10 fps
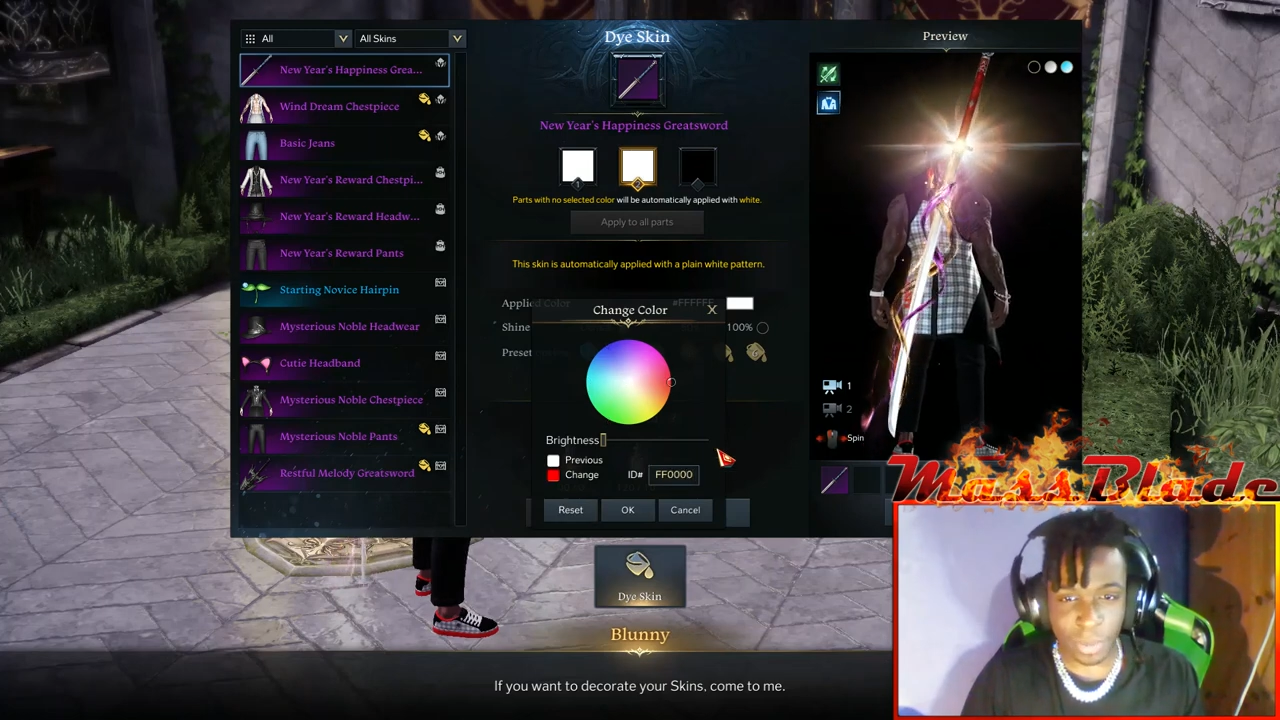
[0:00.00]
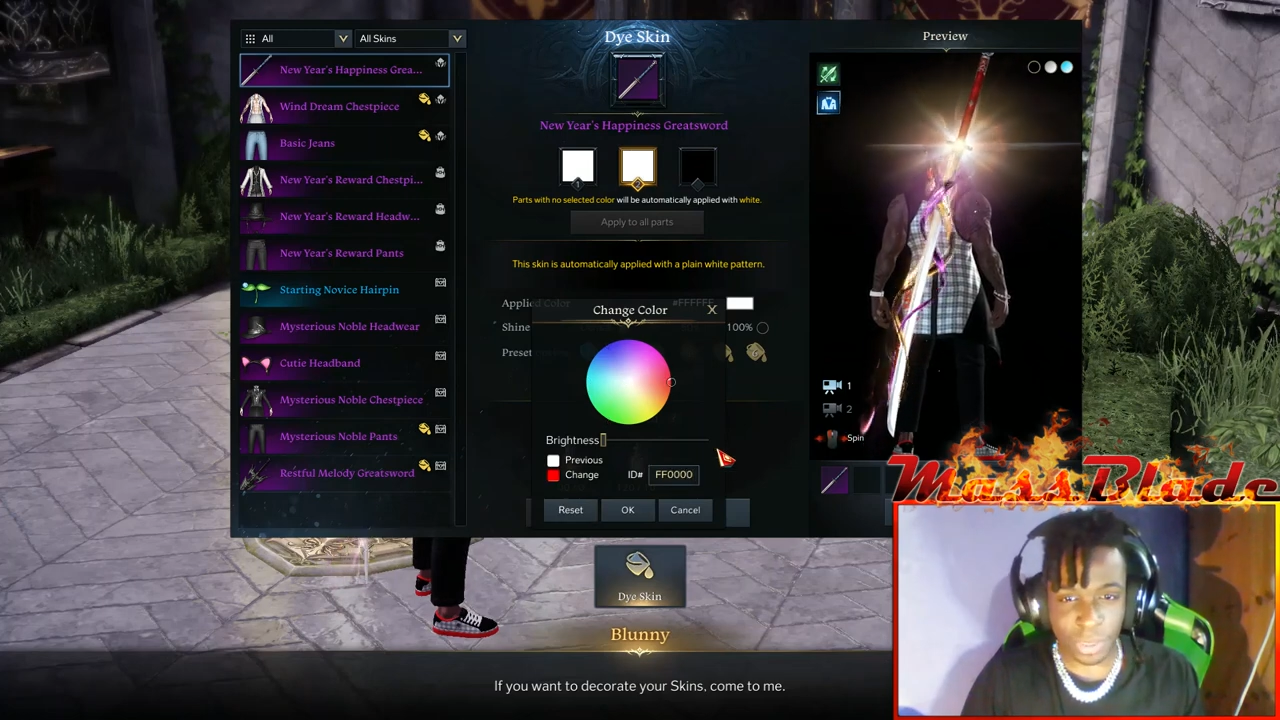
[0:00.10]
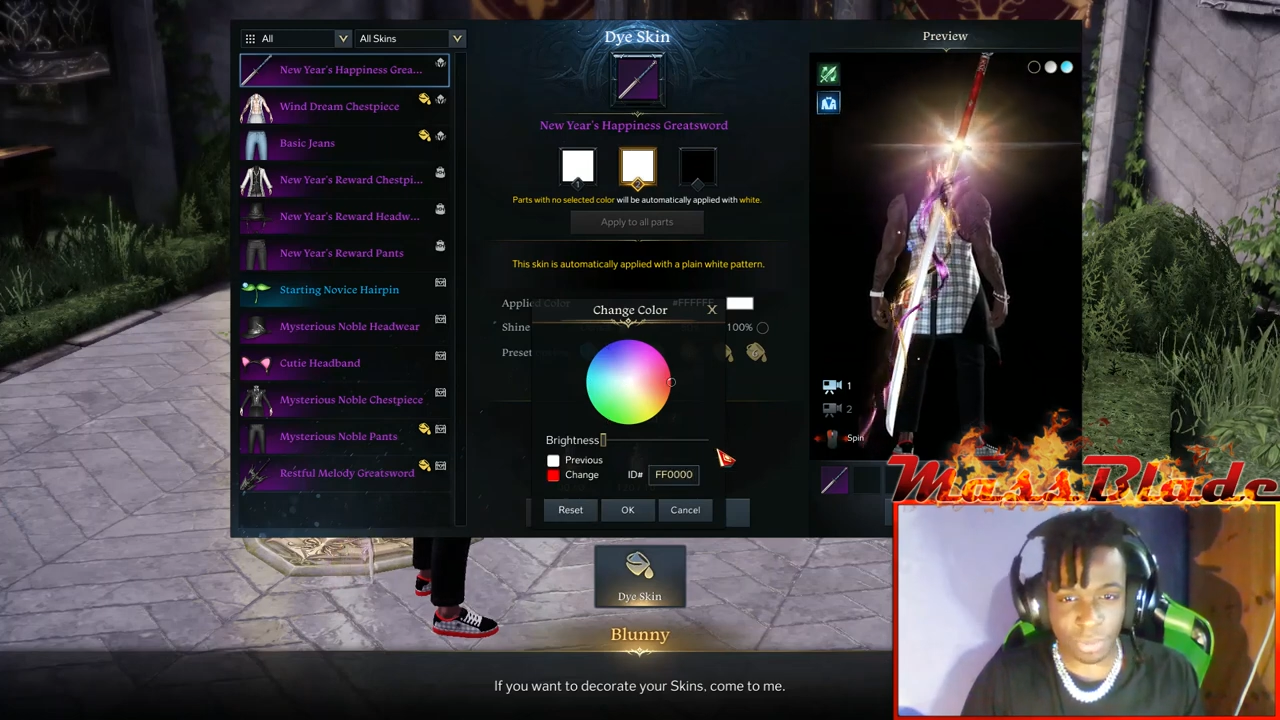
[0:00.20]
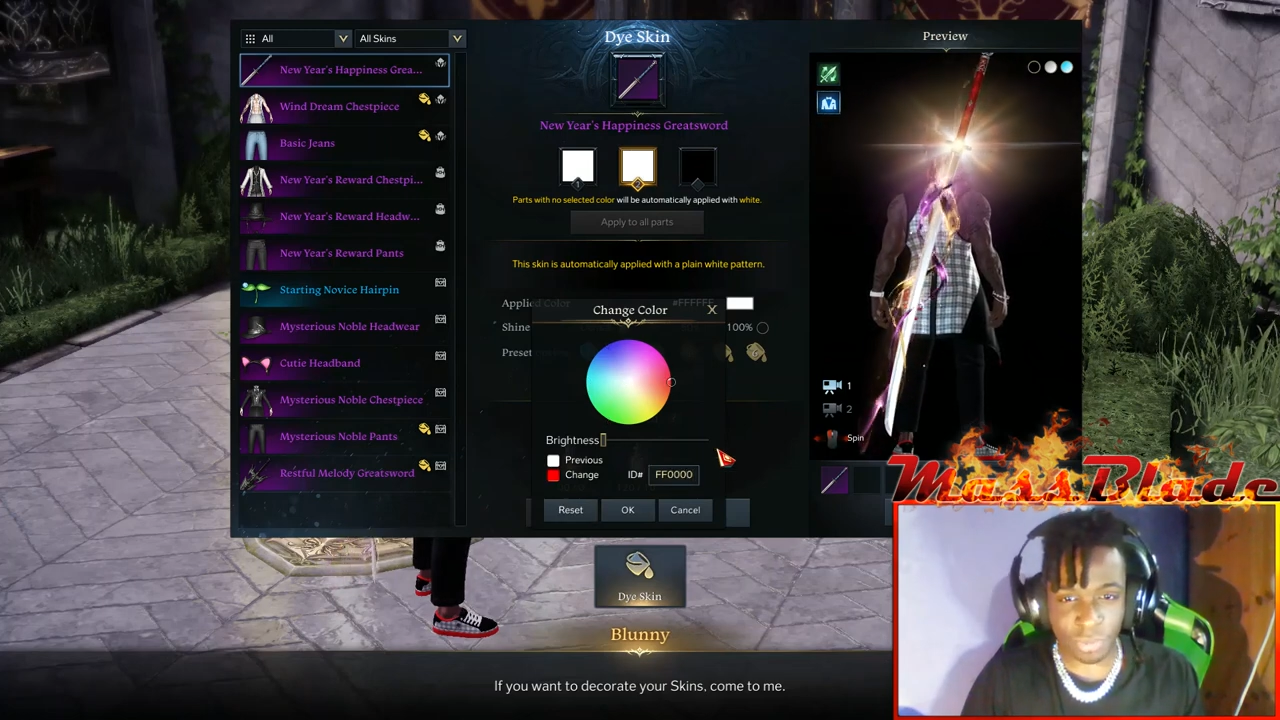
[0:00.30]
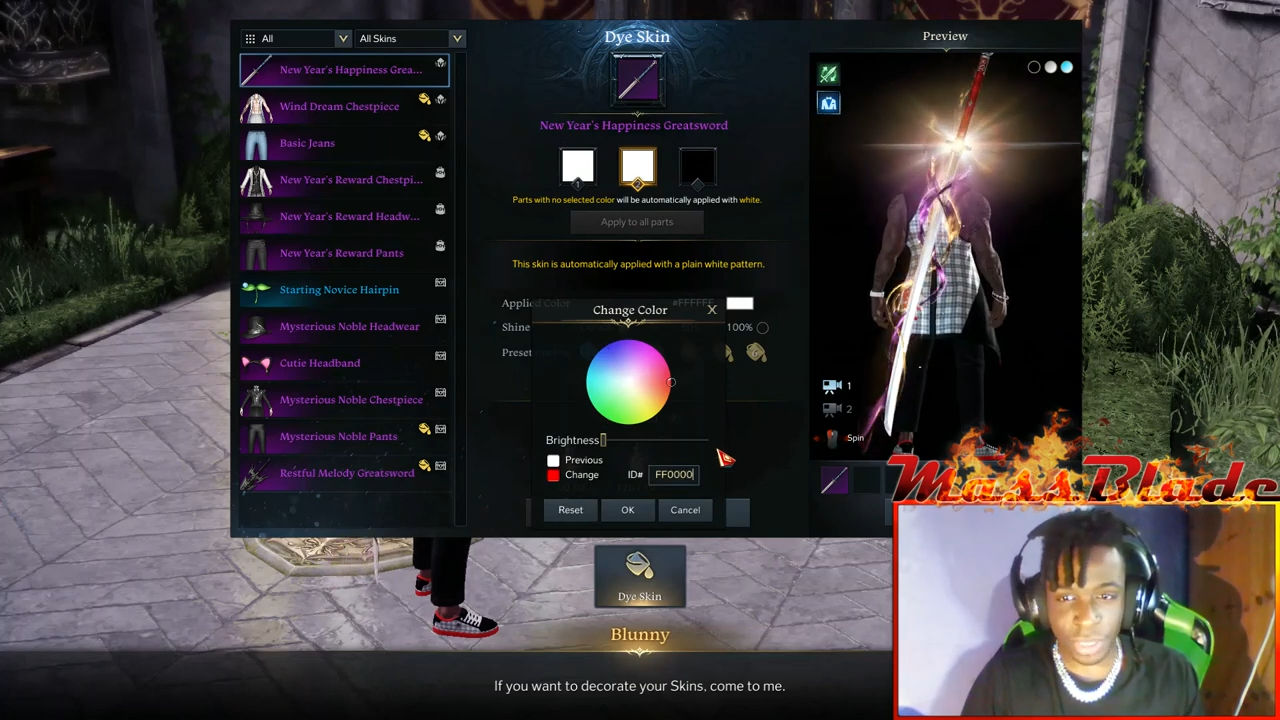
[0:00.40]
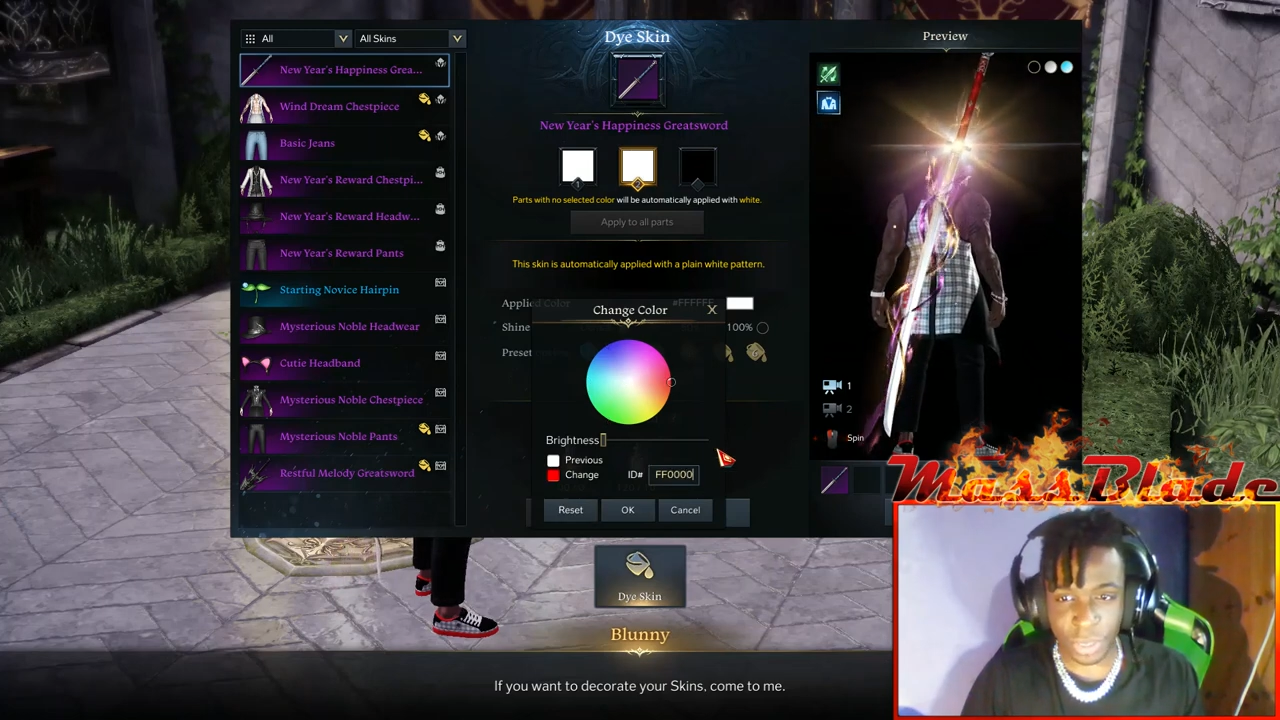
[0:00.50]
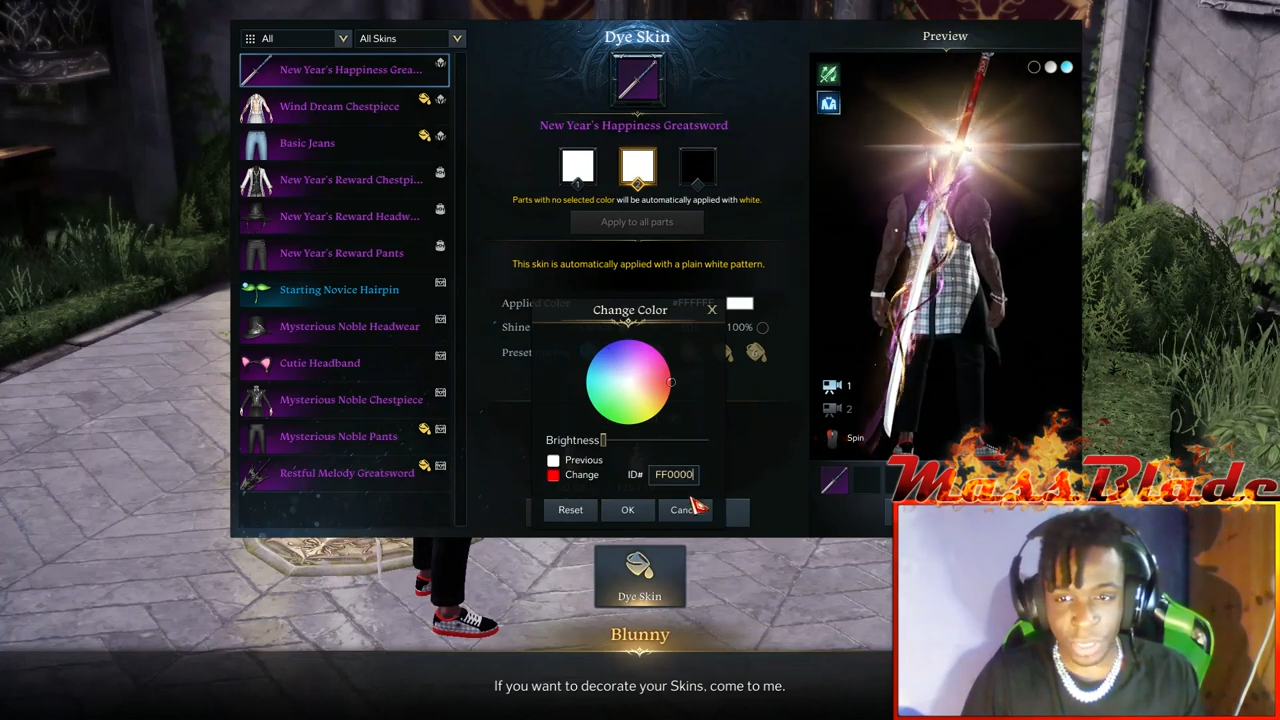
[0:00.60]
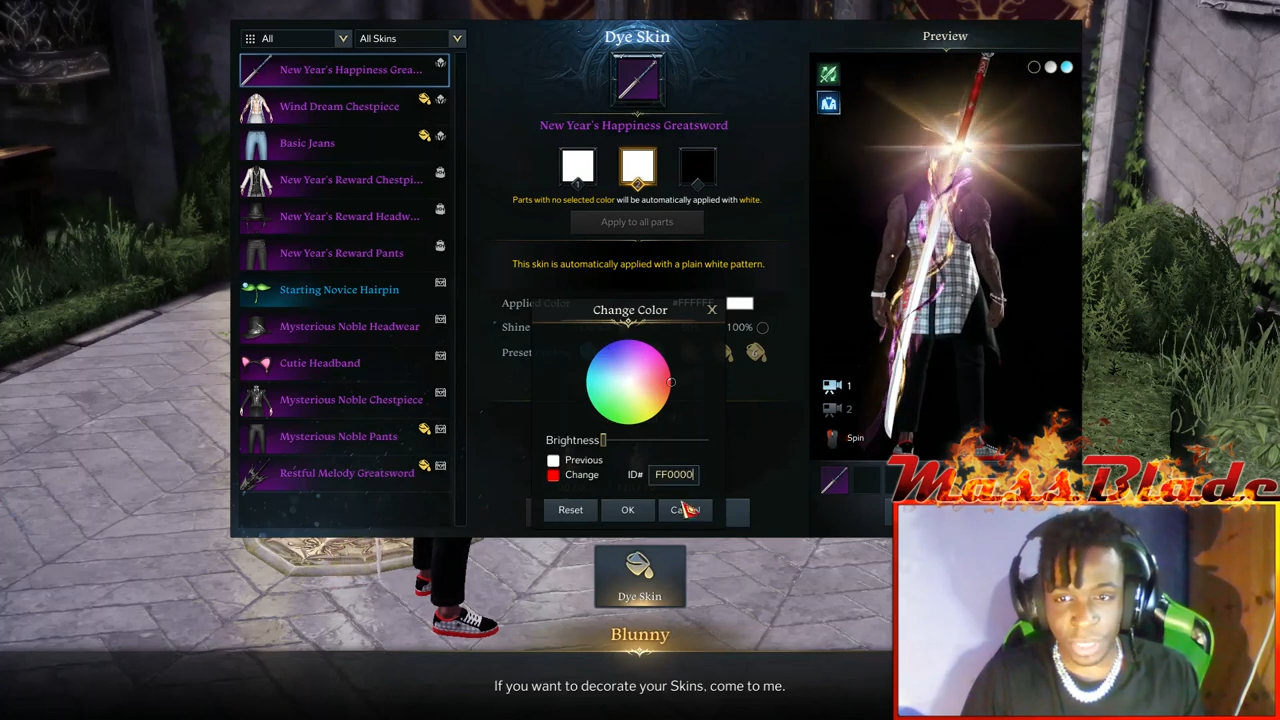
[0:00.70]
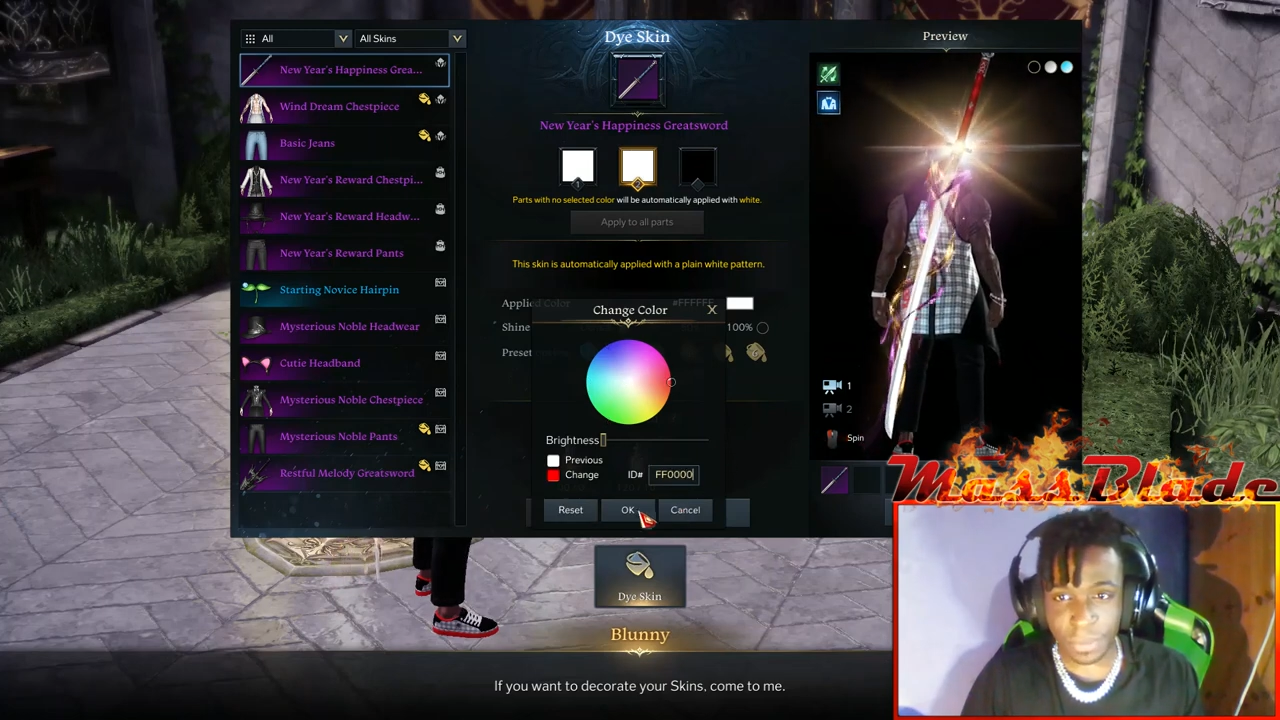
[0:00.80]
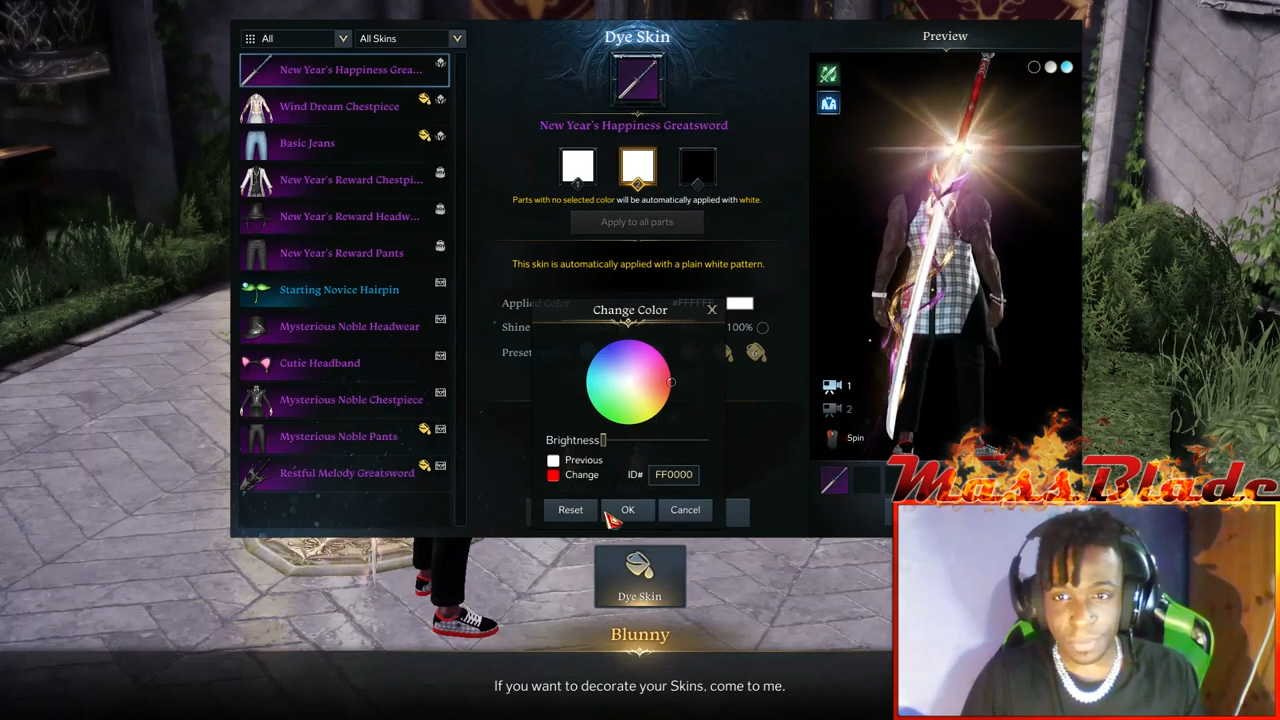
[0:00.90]
to put some red
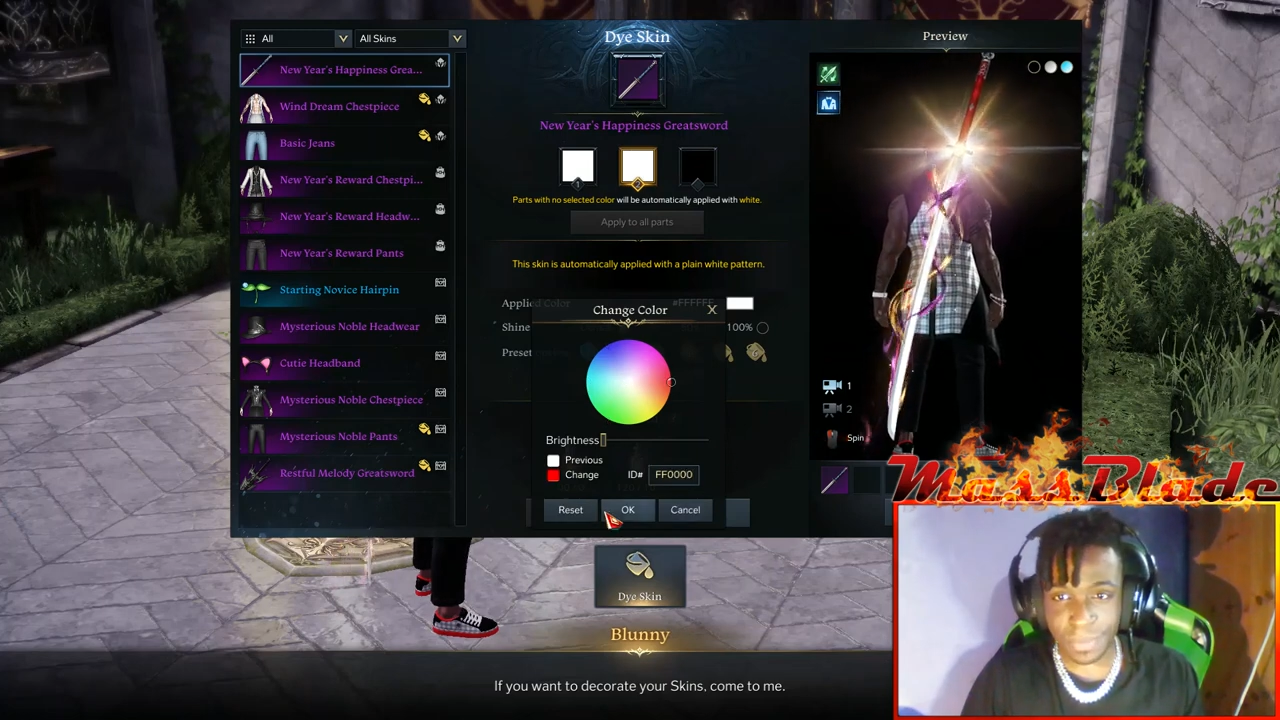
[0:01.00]
on it